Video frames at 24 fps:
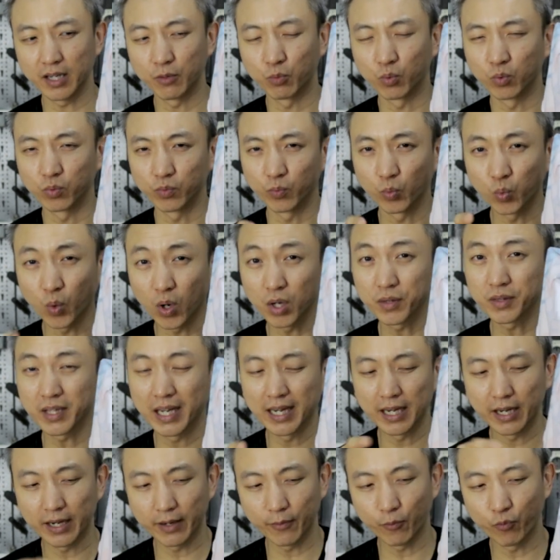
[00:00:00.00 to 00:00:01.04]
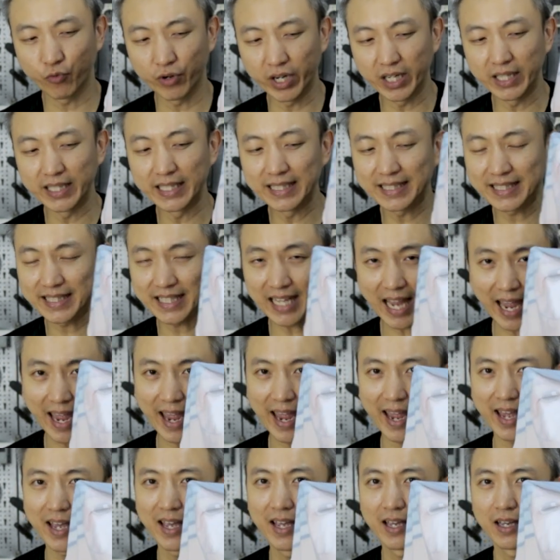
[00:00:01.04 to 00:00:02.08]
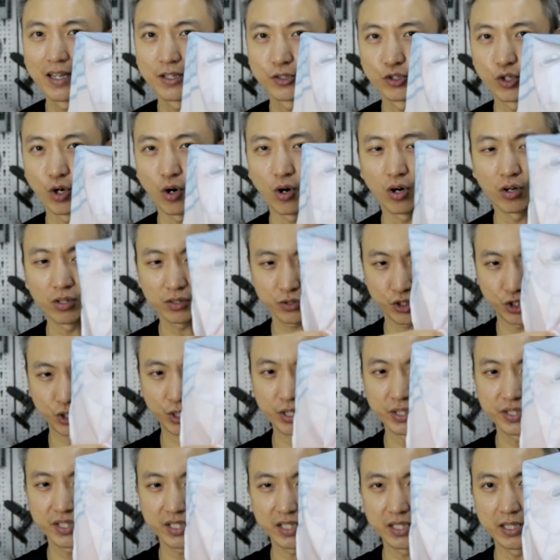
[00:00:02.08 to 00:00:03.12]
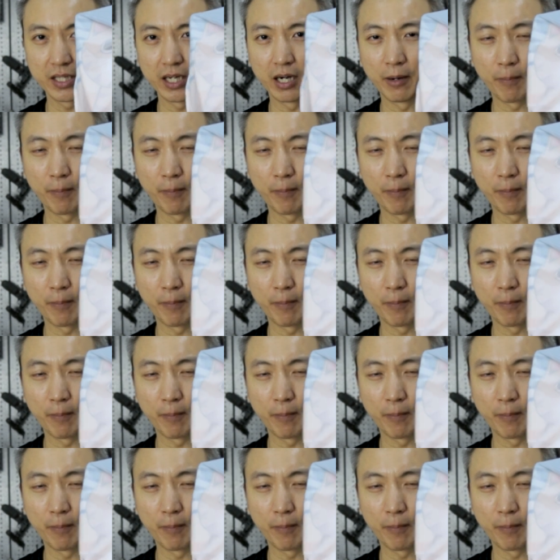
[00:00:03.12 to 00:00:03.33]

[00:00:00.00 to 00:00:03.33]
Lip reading: it won't really tear your jersey